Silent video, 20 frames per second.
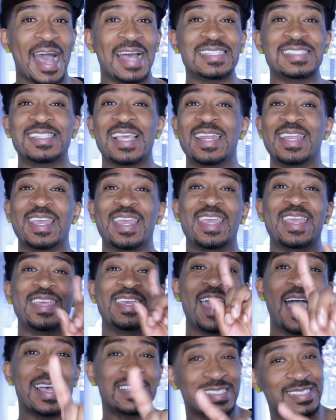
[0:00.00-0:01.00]
I said,
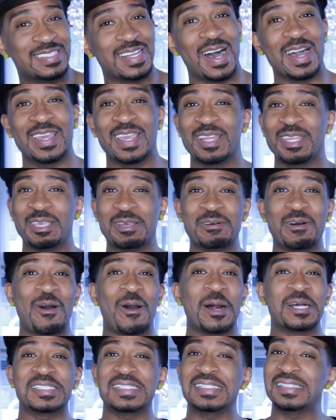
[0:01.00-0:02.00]
yes, Duncan, you
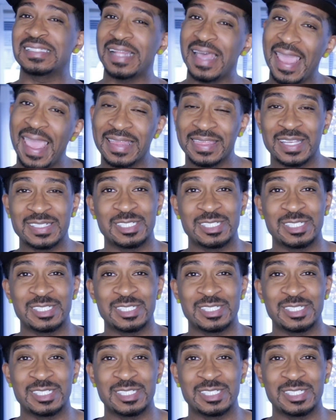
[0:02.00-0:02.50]
are slaying.